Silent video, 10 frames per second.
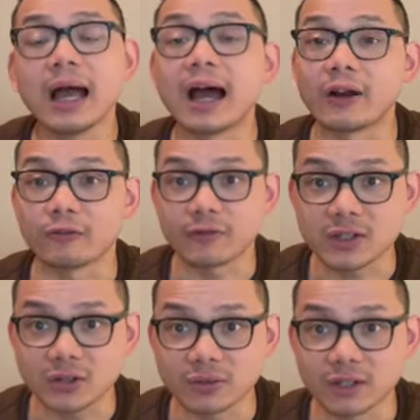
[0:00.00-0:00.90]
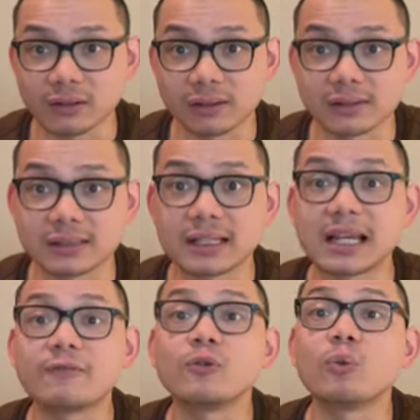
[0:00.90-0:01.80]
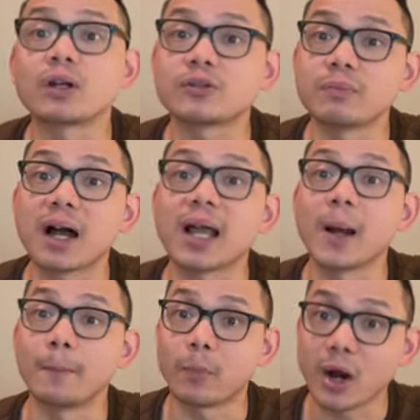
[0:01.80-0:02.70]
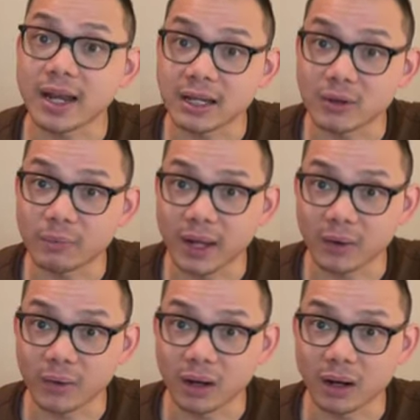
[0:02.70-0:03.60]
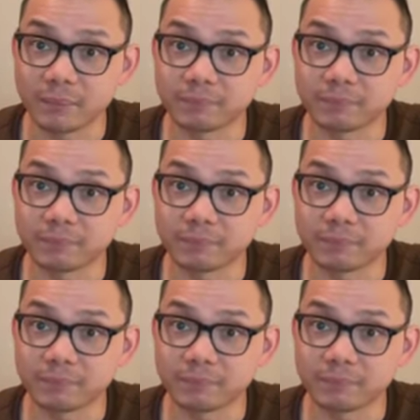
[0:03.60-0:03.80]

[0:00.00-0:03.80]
an official dealers if you want to buy a brand new pedal harp.